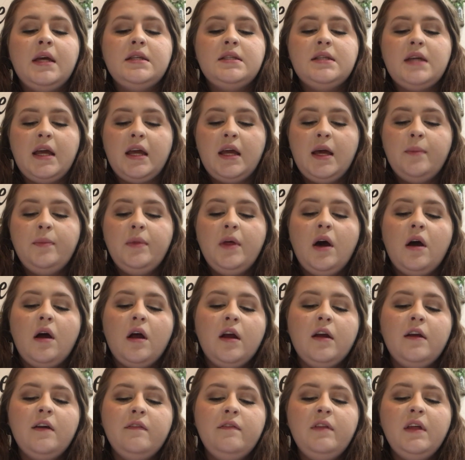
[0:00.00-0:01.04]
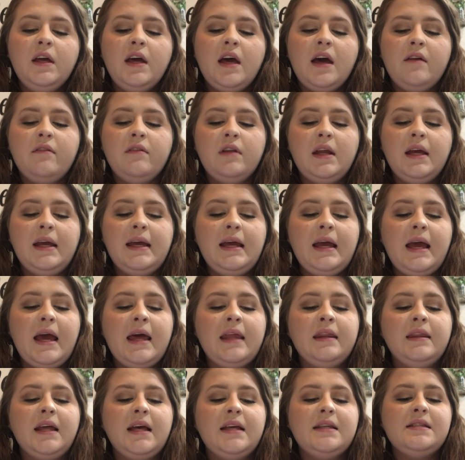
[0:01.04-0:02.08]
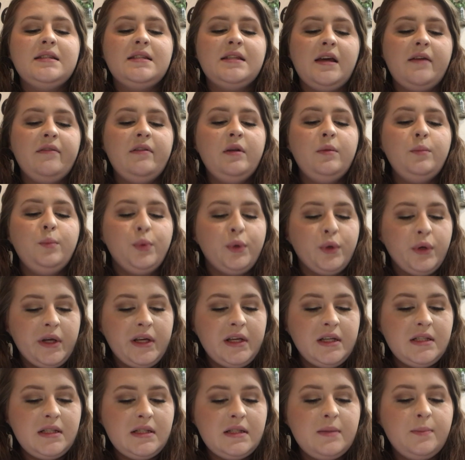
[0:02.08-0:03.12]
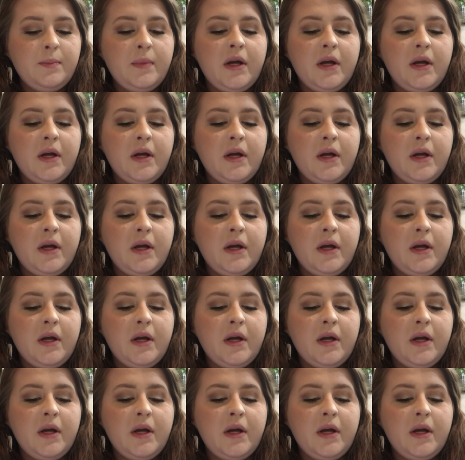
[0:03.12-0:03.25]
'Take up the Ark of the Covenant and let seven priests